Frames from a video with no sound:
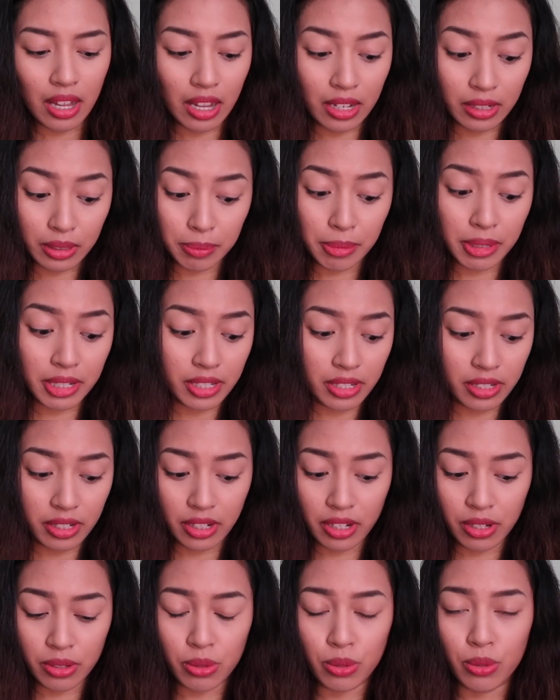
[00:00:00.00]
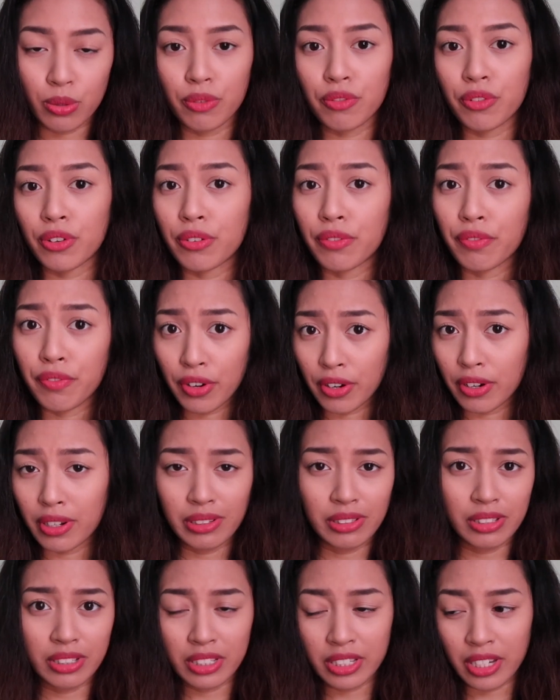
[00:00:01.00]
I'll be sticking to for a very
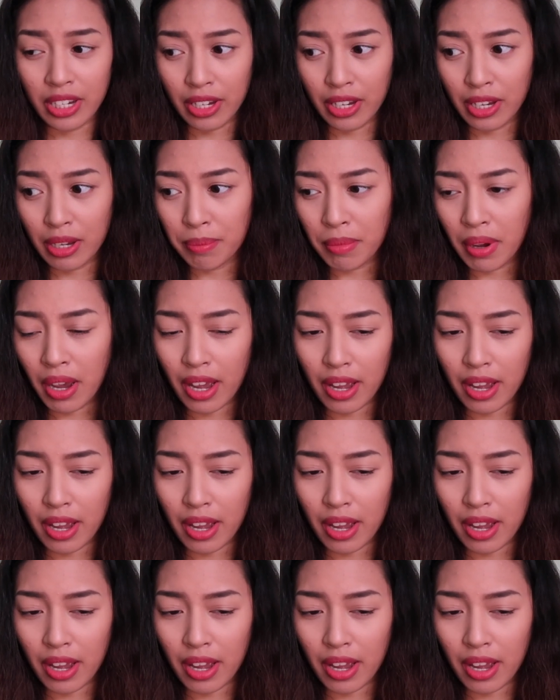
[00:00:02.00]
long time.